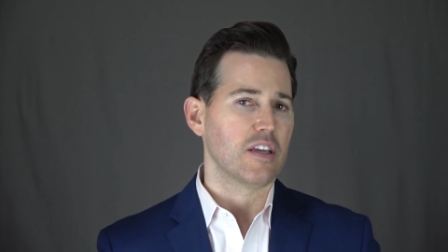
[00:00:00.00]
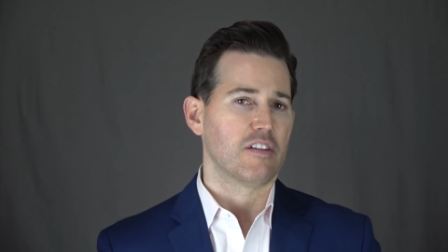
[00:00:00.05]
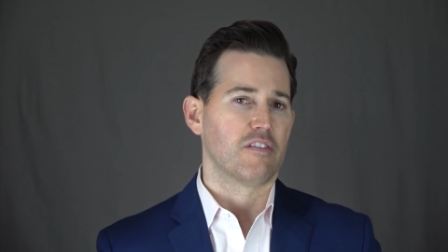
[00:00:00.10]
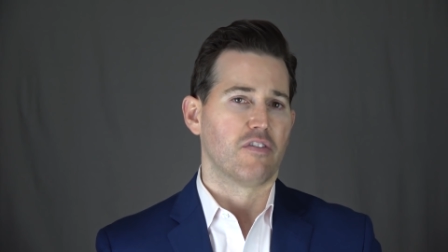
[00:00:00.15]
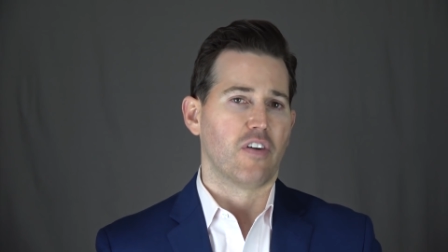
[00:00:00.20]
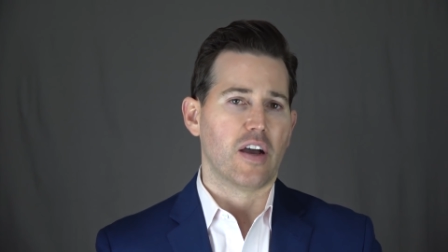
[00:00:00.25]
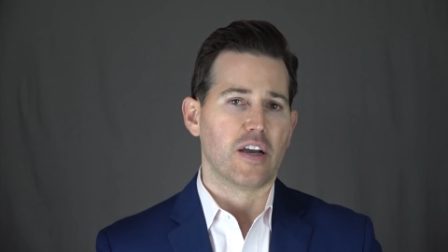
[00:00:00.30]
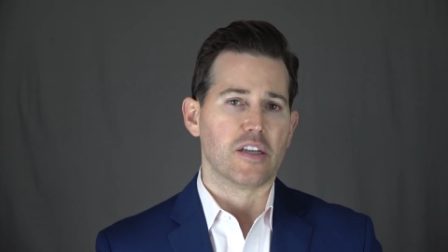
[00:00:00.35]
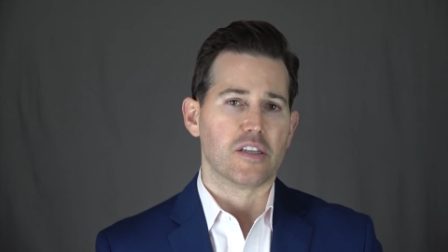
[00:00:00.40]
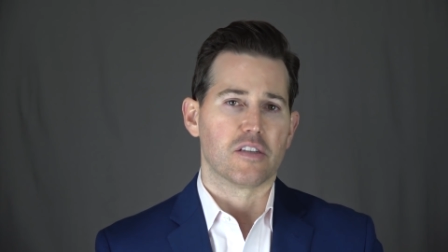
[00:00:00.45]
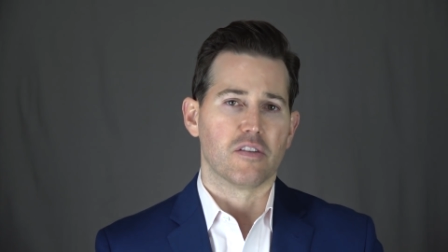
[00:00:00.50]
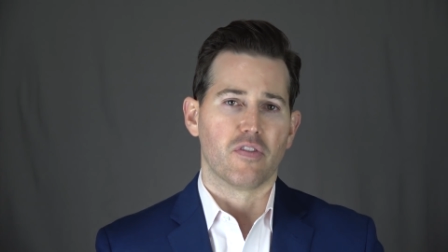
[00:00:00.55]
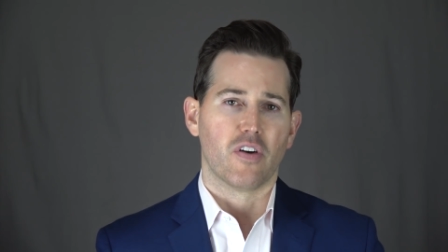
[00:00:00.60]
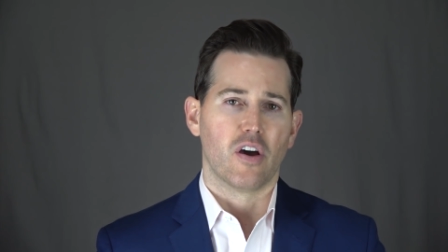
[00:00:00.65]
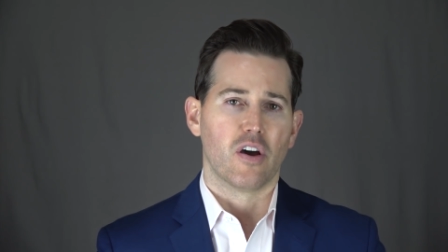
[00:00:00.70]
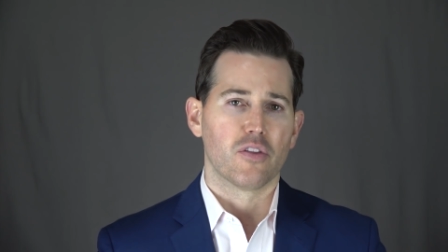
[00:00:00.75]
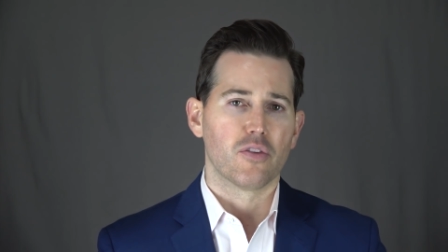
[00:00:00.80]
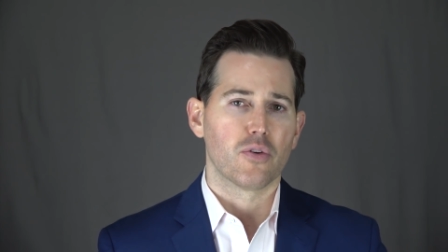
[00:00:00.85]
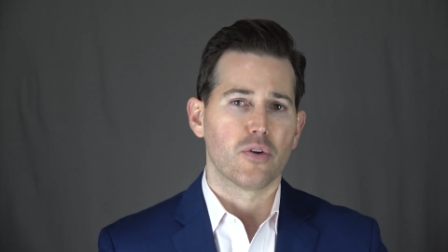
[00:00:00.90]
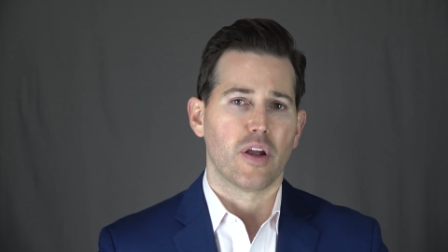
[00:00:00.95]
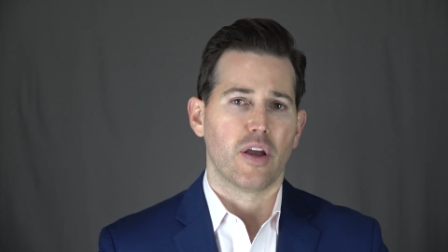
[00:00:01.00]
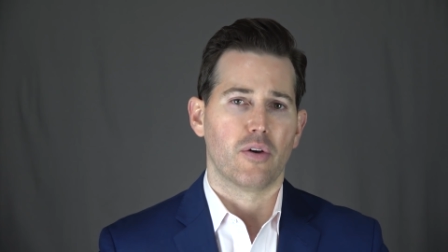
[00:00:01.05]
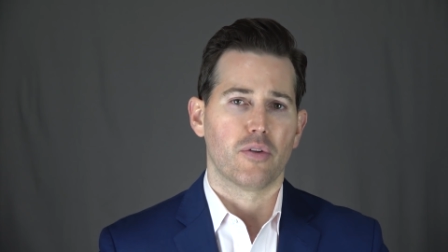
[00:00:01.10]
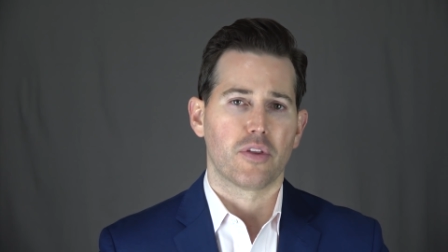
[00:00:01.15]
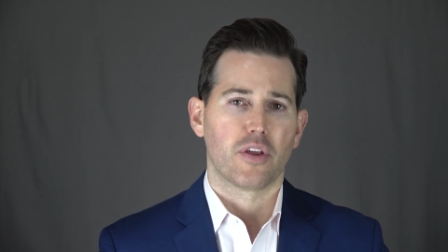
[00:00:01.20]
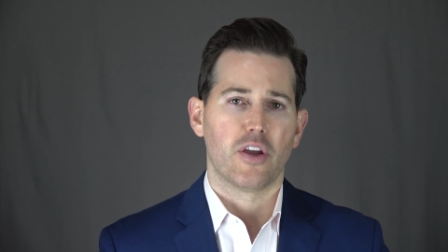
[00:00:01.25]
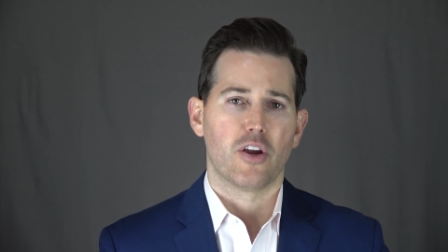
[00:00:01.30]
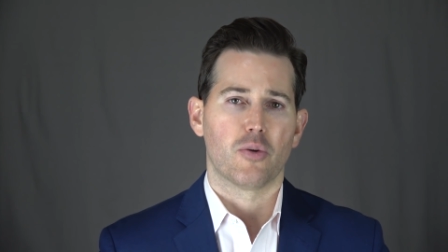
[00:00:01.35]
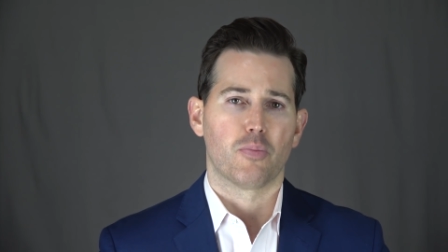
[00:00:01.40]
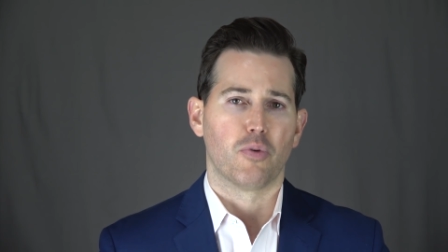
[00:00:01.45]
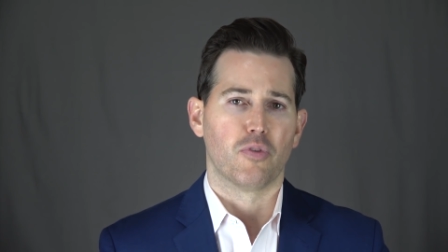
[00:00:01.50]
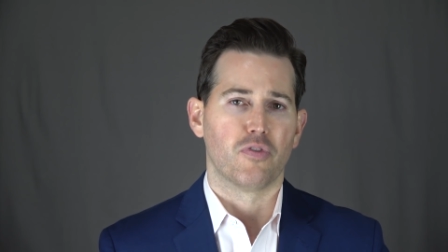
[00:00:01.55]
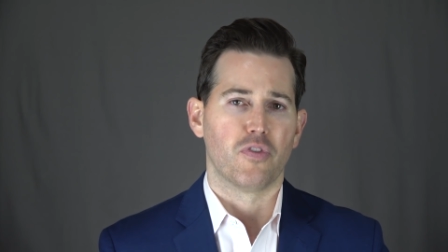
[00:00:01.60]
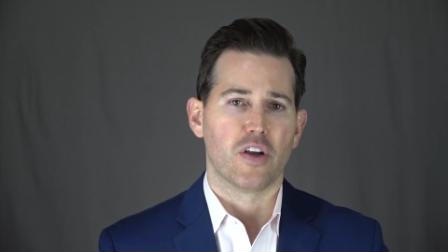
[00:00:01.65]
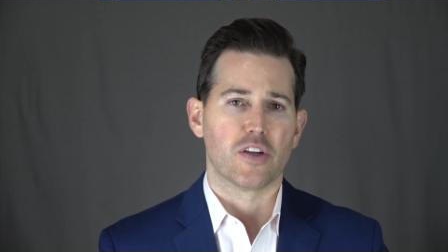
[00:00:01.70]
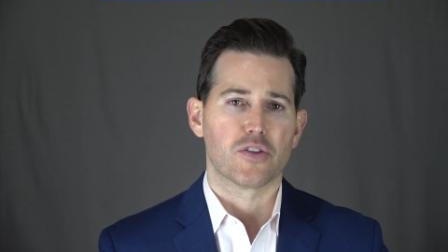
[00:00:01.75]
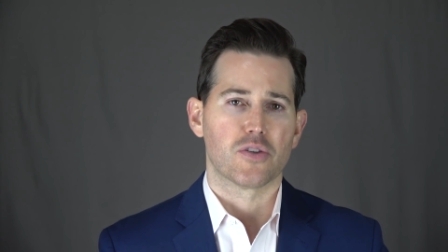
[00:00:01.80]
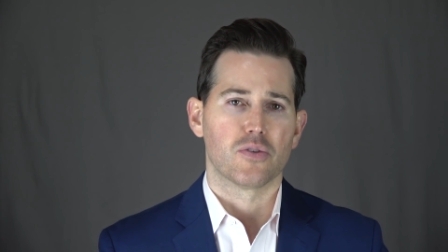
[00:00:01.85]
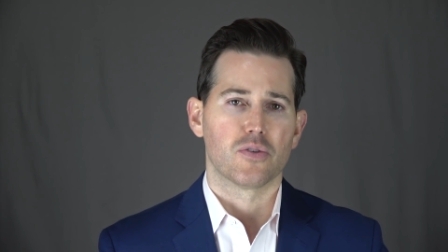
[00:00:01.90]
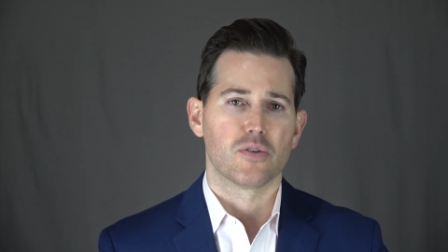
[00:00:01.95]
the advice of other healthcare
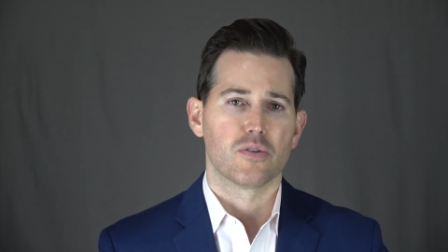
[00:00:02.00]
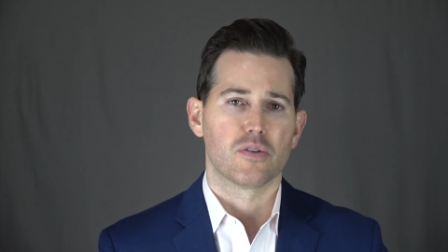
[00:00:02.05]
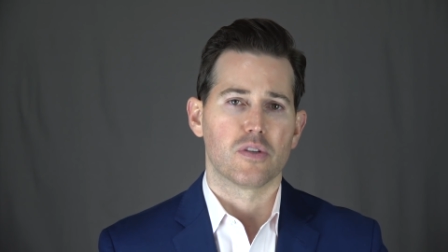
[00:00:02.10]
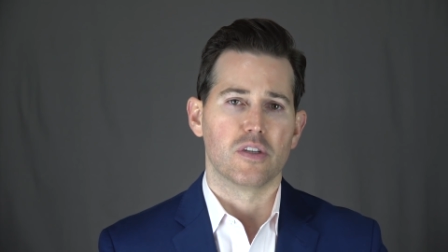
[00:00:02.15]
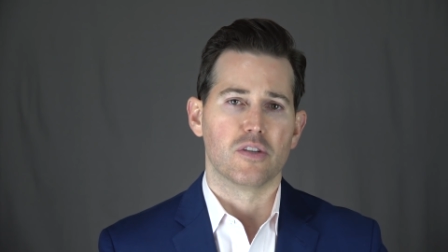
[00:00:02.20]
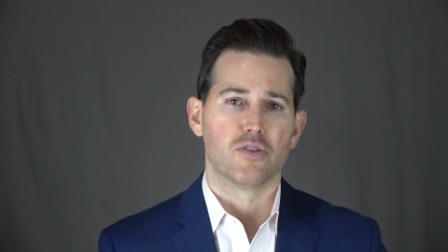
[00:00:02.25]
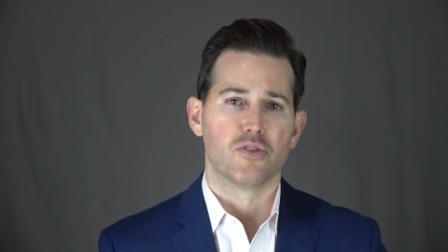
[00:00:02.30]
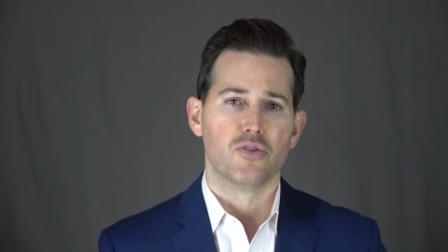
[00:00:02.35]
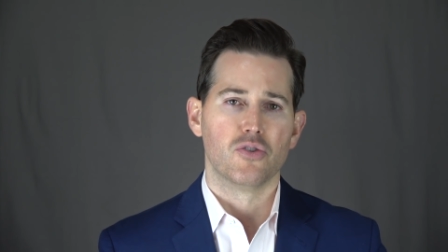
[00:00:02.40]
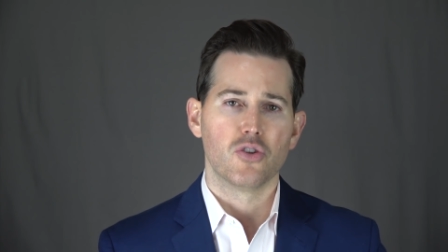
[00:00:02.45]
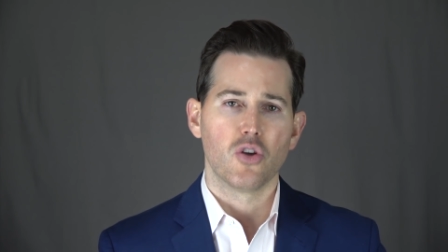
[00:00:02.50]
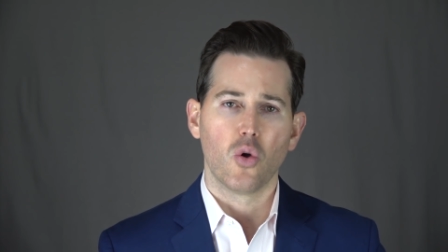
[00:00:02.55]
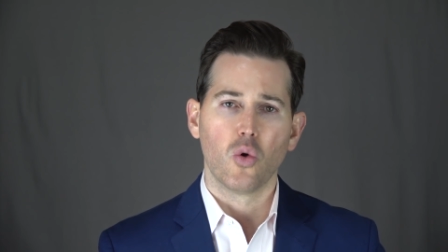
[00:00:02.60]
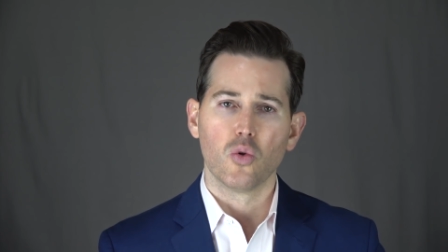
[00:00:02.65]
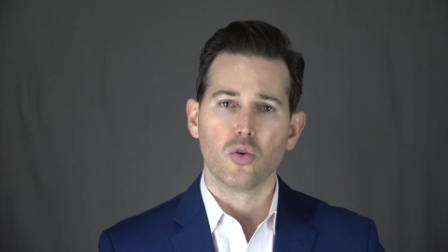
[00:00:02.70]
professionals is no